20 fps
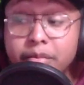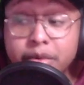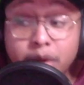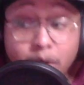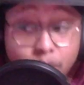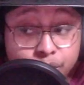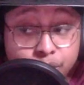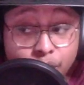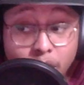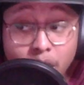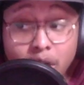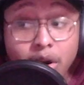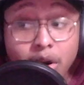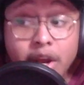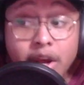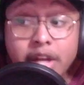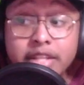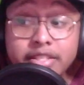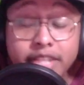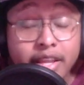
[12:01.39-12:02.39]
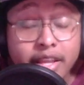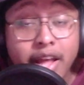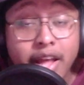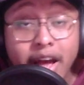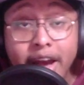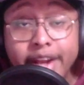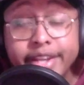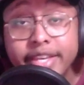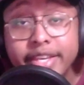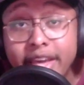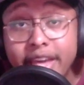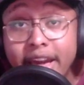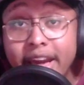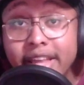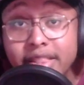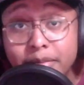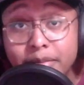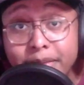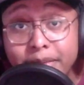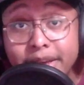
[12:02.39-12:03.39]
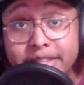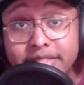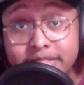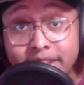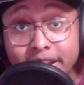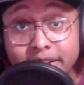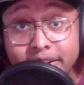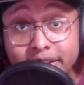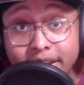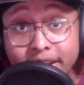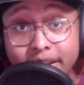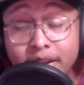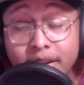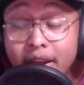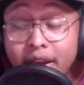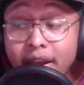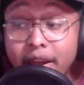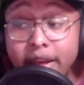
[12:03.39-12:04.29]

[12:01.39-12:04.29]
But overall, Taylor Heinicke had the best day today.